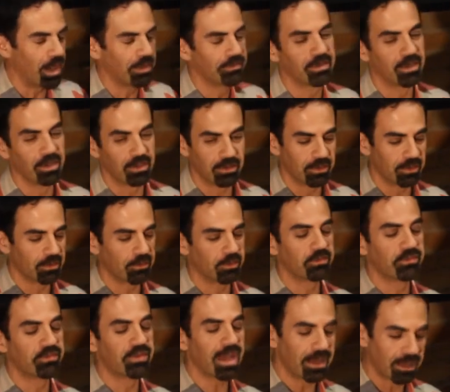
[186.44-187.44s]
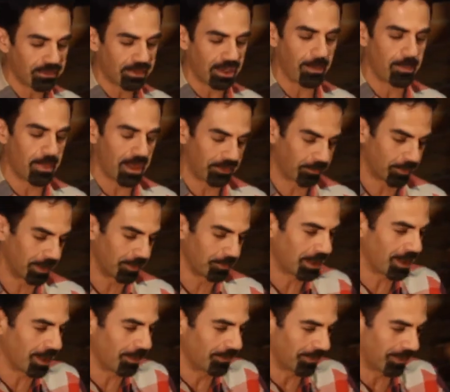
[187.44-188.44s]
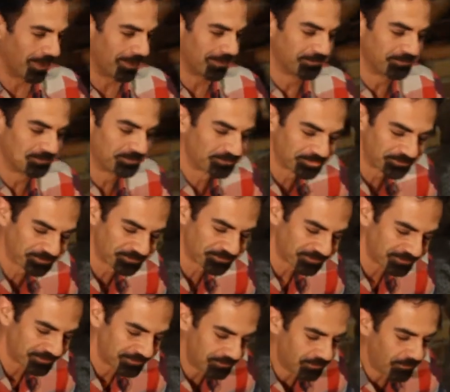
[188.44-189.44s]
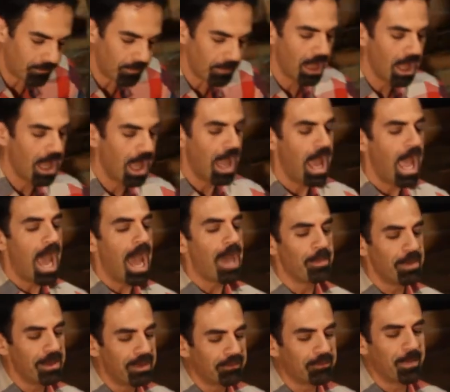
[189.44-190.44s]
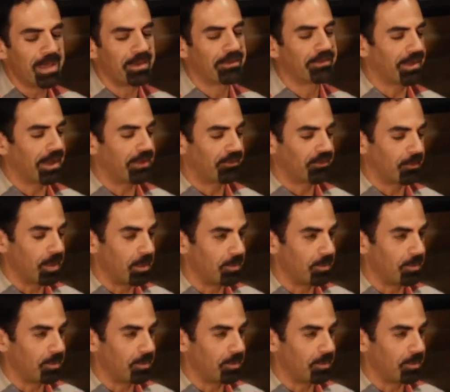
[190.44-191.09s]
the best shot I have of getting away with some misdirection is to create